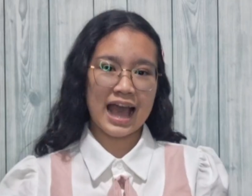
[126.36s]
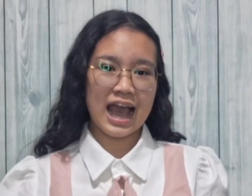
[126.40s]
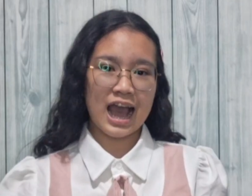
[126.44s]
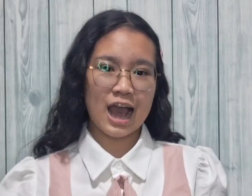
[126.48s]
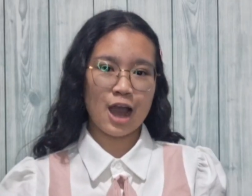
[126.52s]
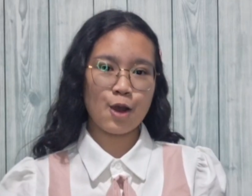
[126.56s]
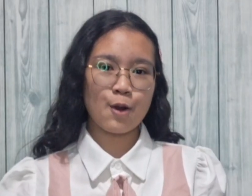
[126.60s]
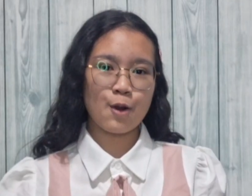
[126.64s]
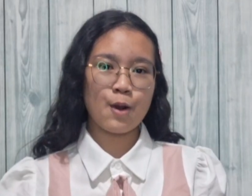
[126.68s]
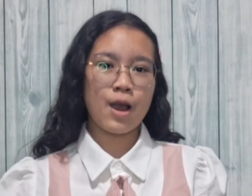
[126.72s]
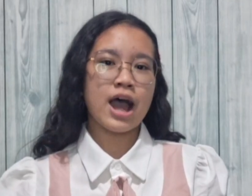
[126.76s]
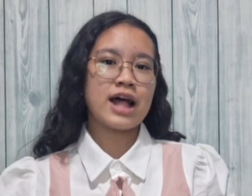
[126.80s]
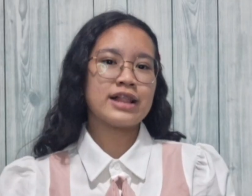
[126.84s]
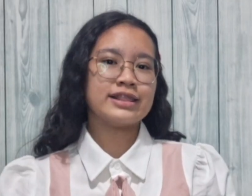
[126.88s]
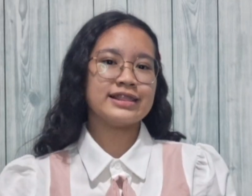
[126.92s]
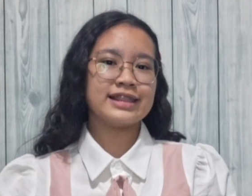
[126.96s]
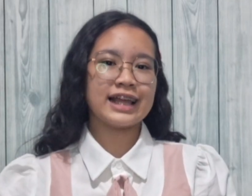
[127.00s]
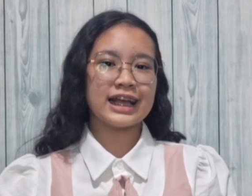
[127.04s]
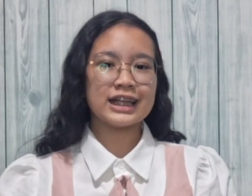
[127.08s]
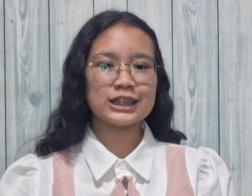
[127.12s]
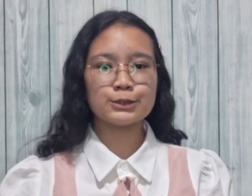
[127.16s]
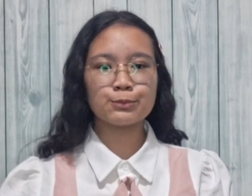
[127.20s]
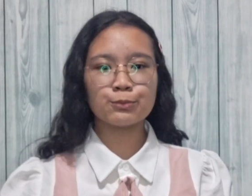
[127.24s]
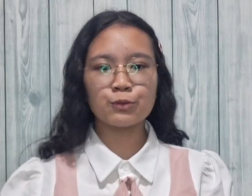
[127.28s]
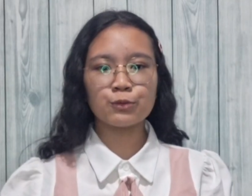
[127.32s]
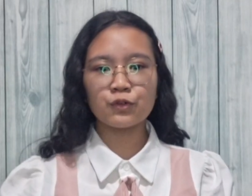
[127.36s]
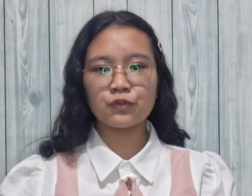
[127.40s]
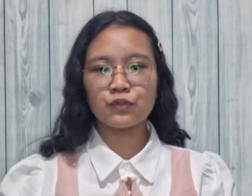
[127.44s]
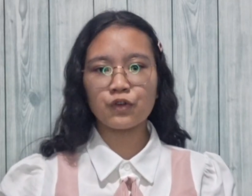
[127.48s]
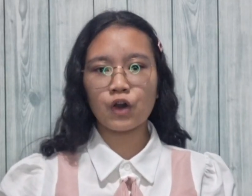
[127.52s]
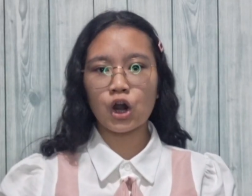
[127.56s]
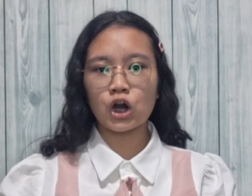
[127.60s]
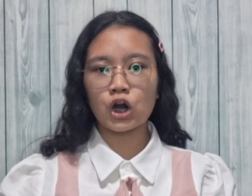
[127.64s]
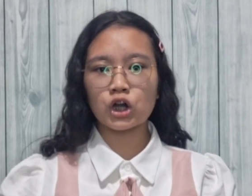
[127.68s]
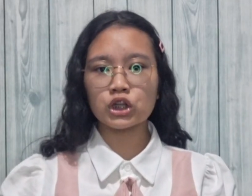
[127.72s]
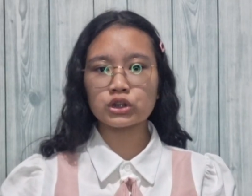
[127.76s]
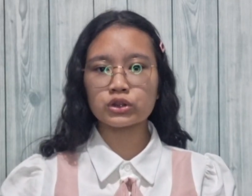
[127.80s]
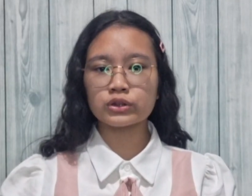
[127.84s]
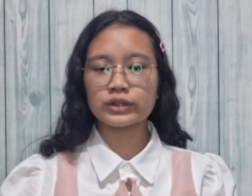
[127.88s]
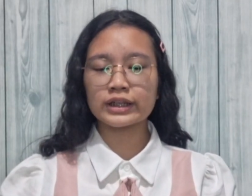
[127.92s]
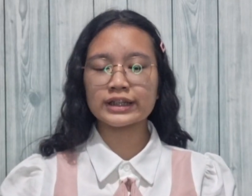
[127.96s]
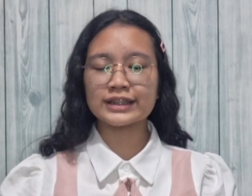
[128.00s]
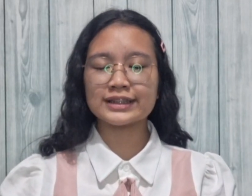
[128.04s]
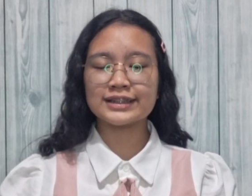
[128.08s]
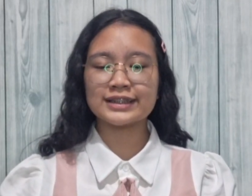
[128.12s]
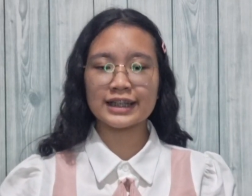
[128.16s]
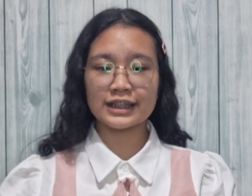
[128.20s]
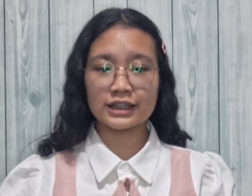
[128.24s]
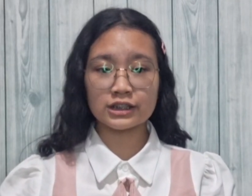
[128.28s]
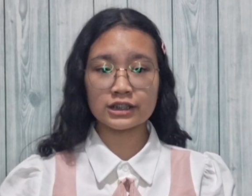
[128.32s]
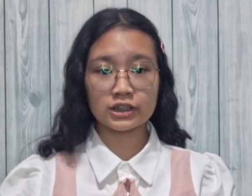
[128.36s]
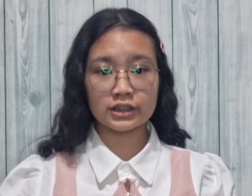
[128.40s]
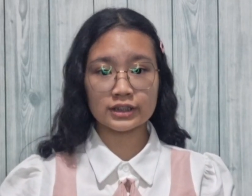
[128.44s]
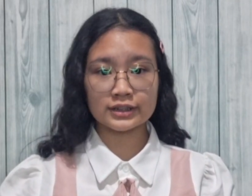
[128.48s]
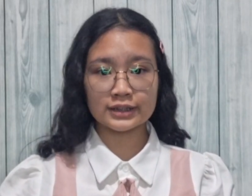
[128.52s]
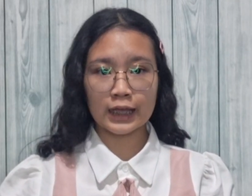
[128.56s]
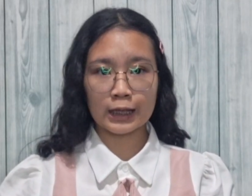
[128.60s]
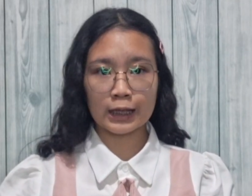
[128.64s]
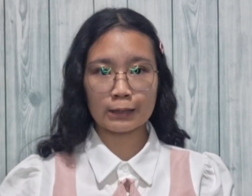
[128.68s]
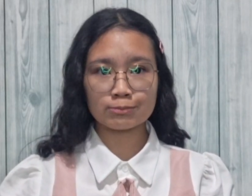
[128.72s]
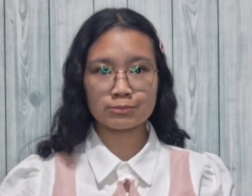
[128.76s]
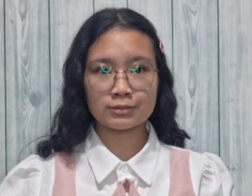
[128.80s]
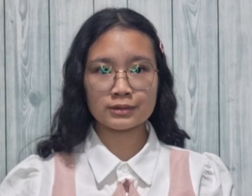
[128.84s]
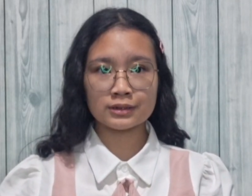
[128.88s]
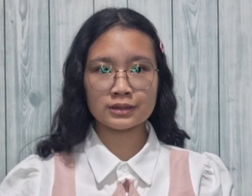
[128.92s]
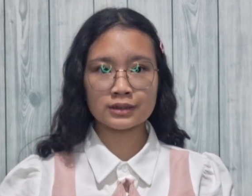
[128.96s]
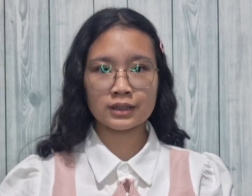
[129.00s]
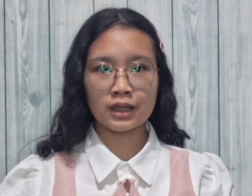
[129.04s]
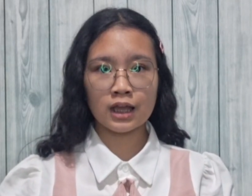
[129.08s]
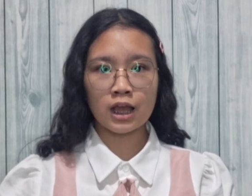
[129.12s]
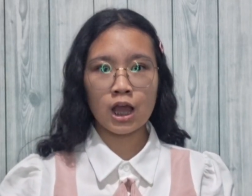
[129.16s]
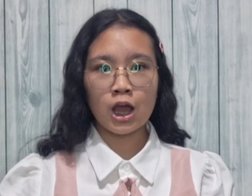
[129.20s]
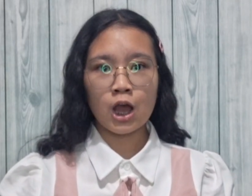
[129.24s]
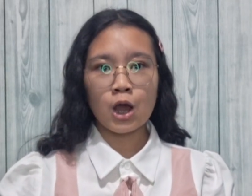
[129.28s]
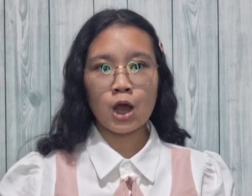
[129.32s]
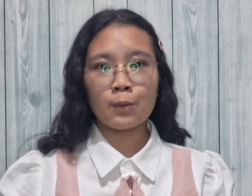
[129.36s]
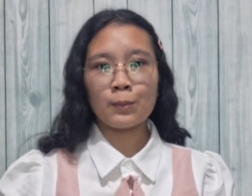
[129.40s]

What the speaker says: Now, let's move on to its intercepts.